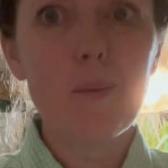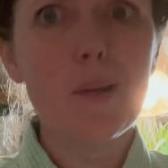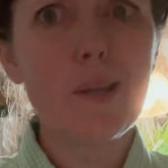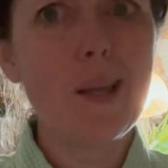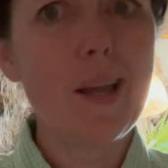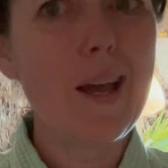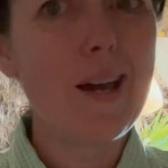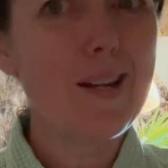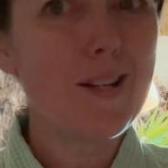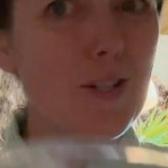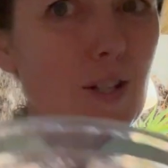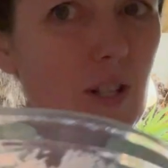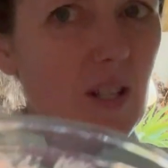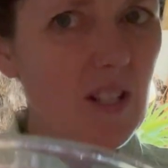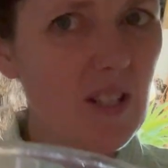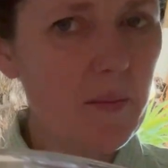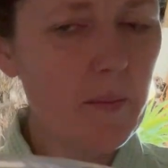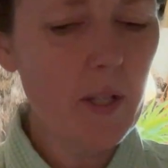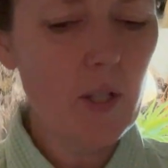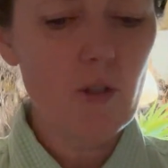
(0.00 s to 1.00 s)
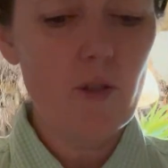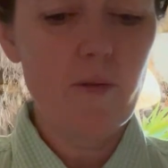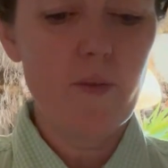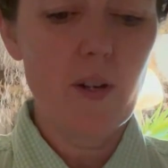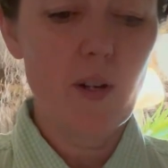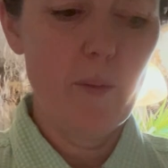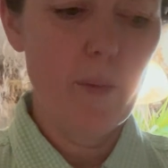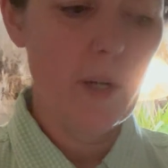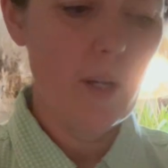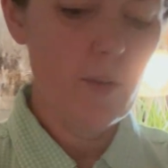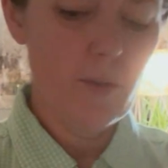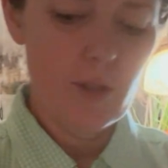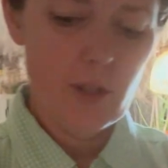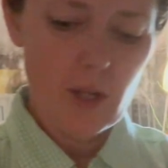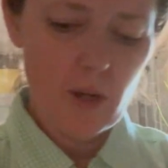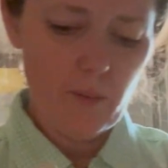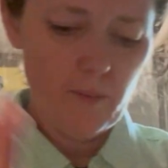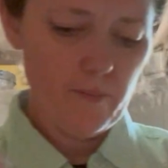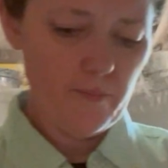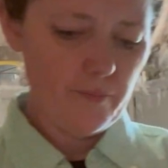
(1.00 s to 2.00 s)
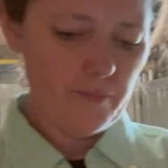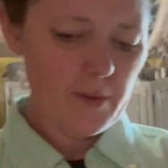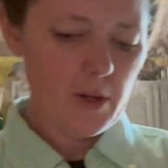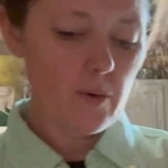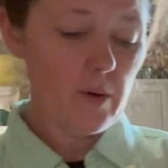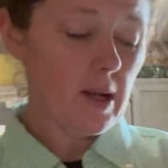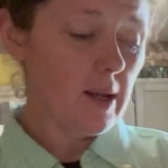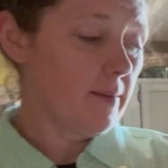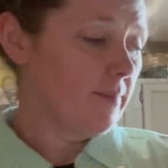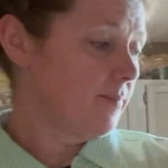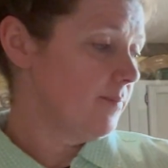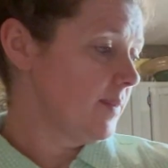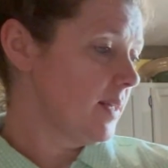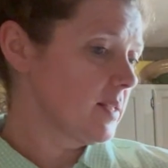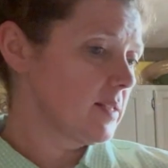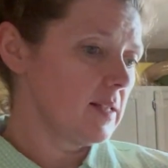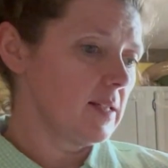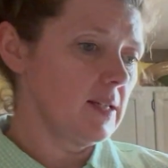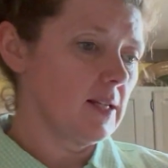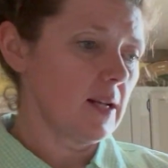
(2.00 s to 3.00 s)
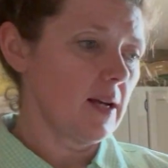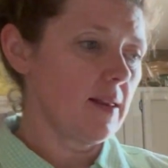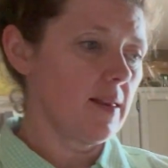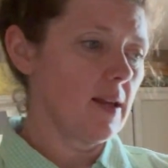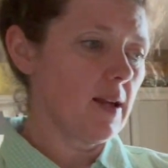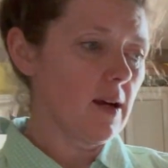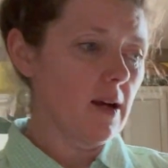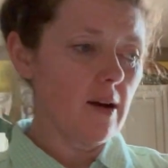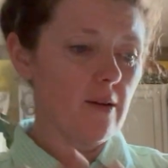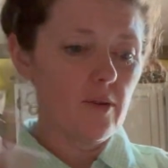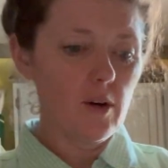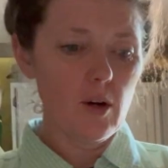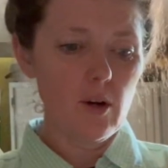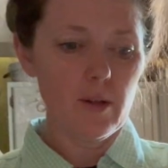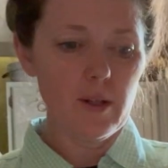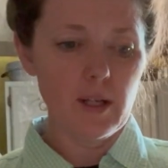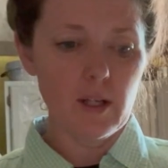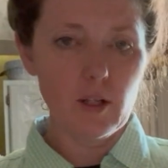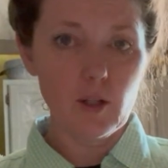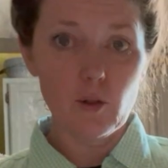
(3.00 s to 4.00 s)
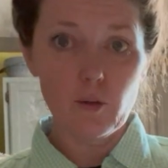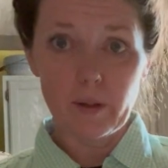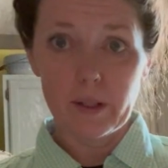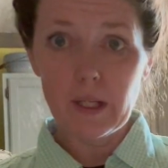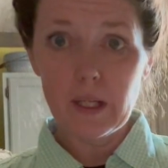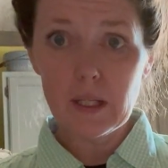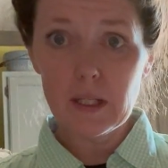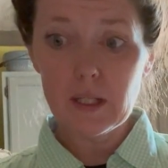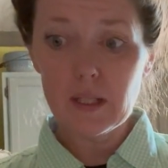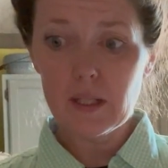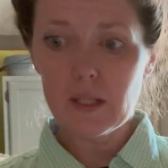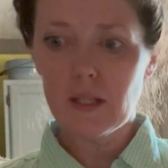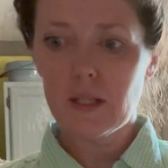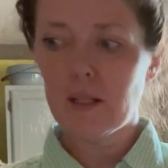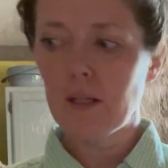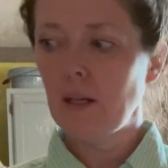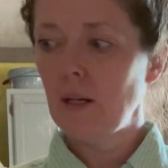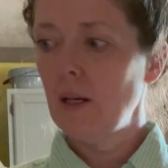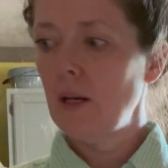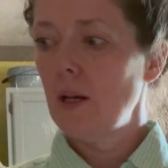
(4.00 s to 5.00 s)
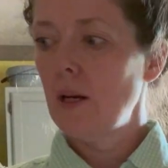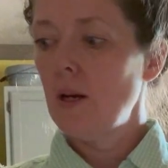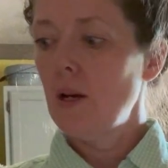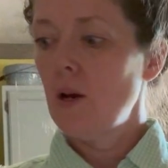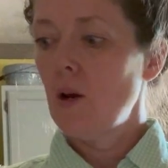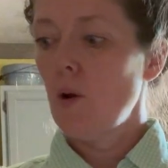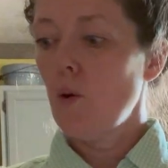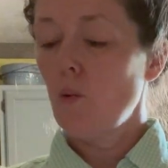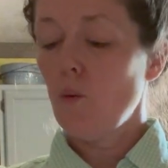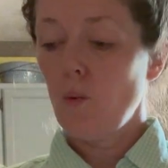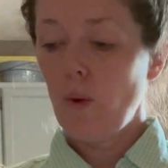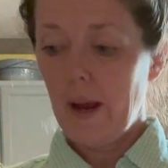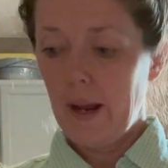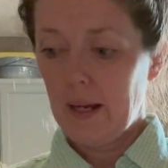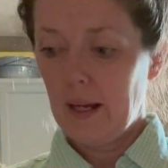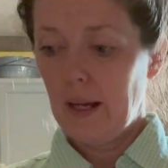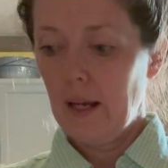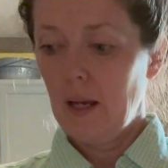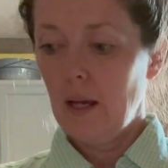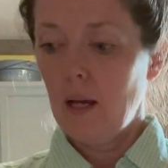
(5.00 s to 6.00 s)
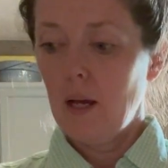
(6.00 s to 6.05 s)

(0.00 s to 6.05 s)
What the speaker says: really add it to this mixture very well. So, okay, that's it. I think I have all the ingredients ready.